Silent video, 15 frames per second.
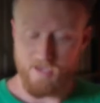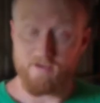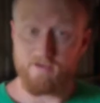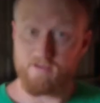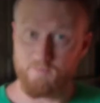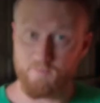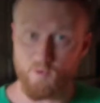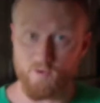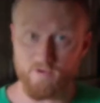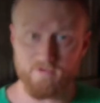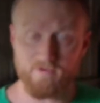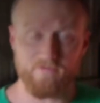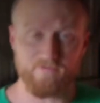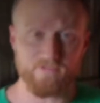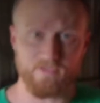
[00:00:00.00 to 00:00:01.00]
important.
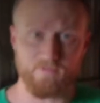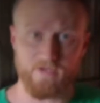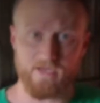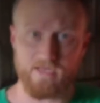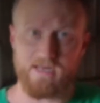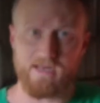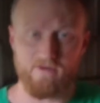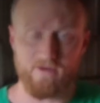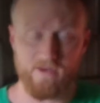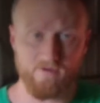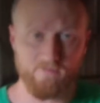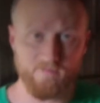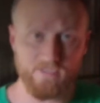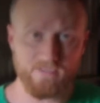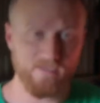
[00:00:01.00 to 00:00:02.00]
Obviously we get our
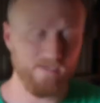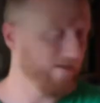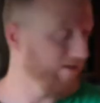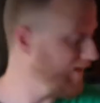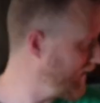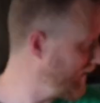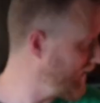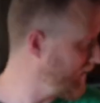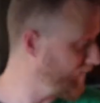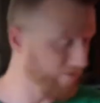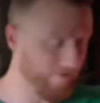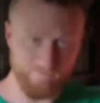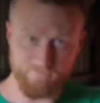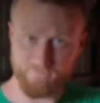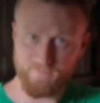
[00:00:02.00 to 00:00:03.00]
helmet,
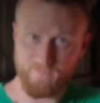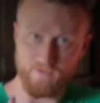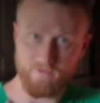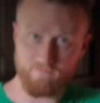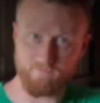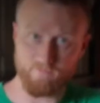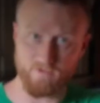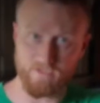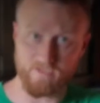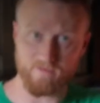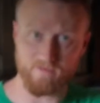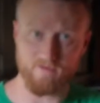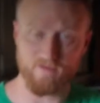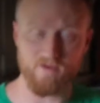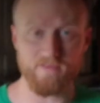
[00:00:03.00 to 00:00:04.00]
full length
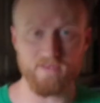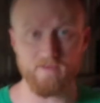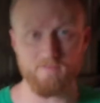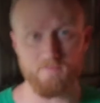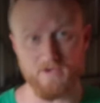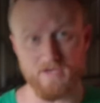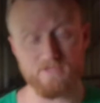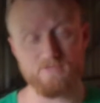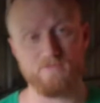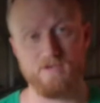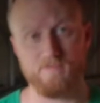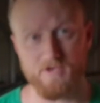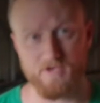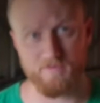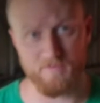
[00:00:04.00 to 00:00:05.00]
clothing. My next one
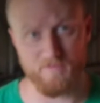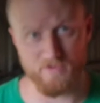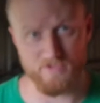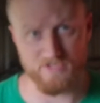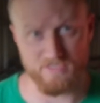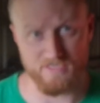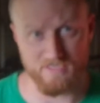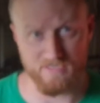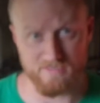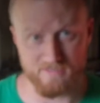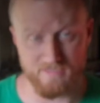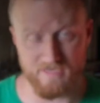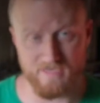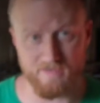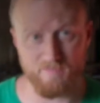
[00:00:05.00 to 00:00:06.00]
I'm going to be purchasing is
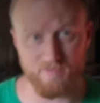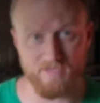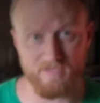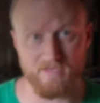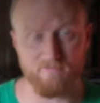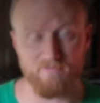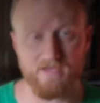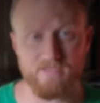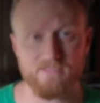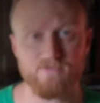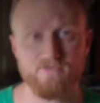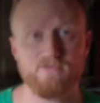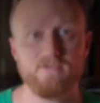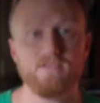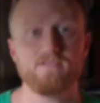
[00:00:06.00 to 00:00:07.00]
a complete race
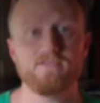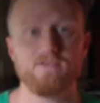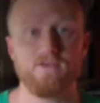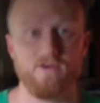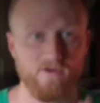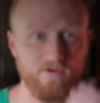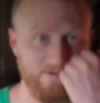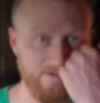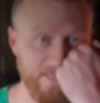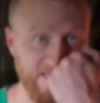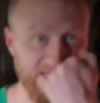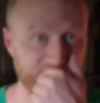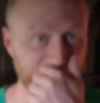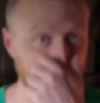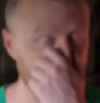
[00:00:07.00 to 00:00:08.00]
suit. So
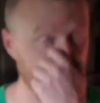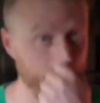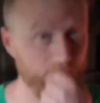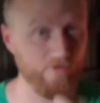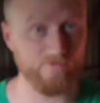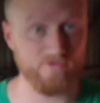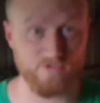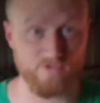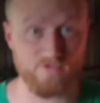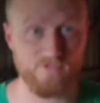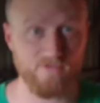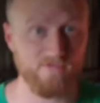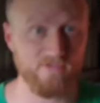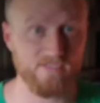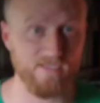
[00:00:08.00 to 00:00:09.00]
fireproof suit's
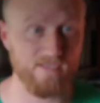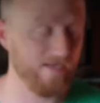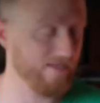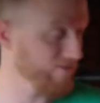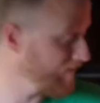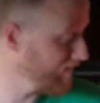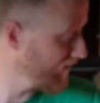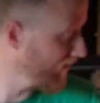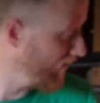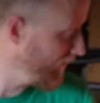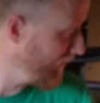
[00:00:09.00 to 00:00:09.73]
obviously the next one to go